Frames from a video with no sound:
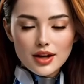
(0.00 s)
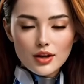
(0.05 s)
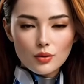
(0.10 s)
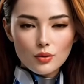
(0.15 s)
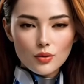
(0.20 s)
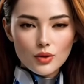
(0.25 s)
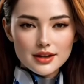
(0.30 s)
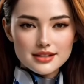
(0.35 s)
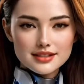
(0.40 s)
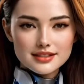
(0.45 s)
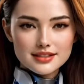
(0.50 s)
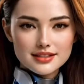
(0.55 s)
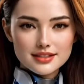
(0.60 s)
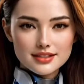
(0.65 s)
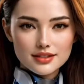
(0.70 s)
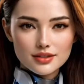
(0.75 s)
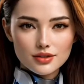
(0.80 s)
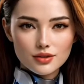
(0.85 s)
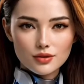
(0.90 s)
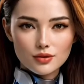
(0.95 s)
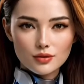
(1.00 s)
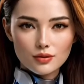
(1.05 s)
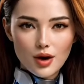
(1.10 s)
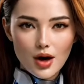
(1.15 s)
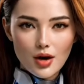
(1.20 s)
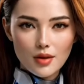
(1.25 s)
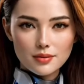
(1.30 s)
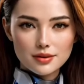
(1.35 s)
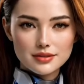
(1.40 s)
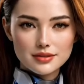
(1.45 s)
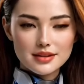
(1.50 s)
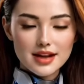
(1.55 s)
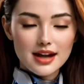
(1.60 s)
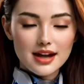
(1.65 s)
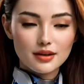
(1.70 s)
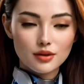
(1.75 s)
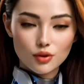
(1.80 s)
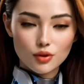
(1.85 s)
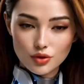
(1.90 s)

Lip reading: so it waits 12 moves.